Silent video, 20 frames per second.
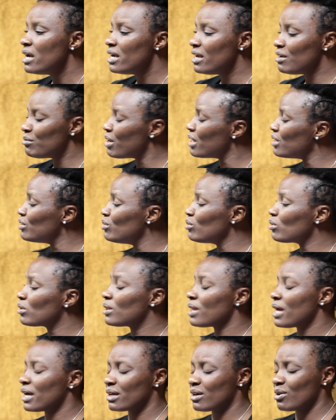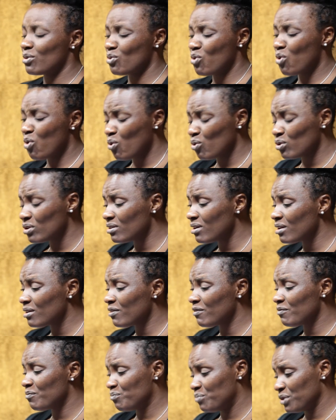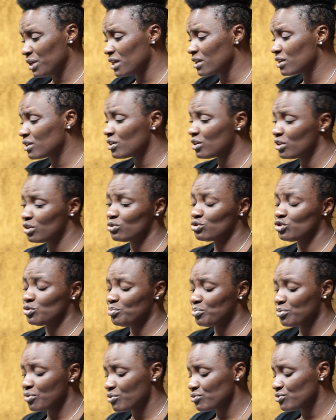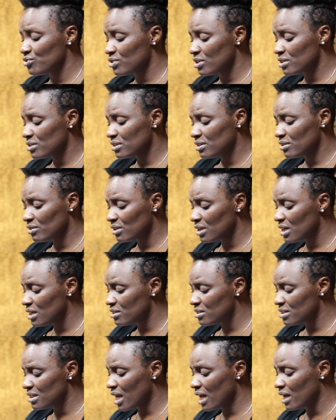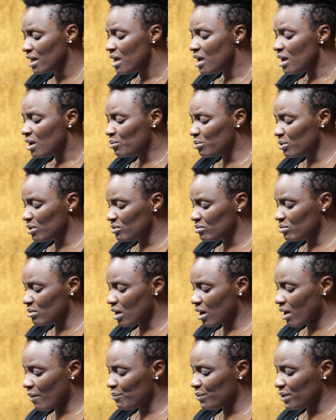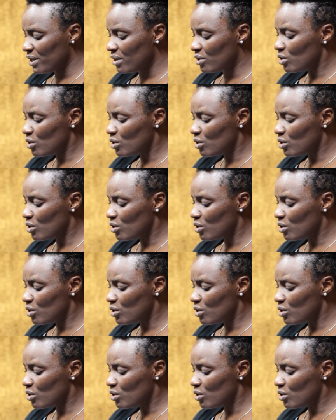it might look like a whole lot of big, huge process and things that would be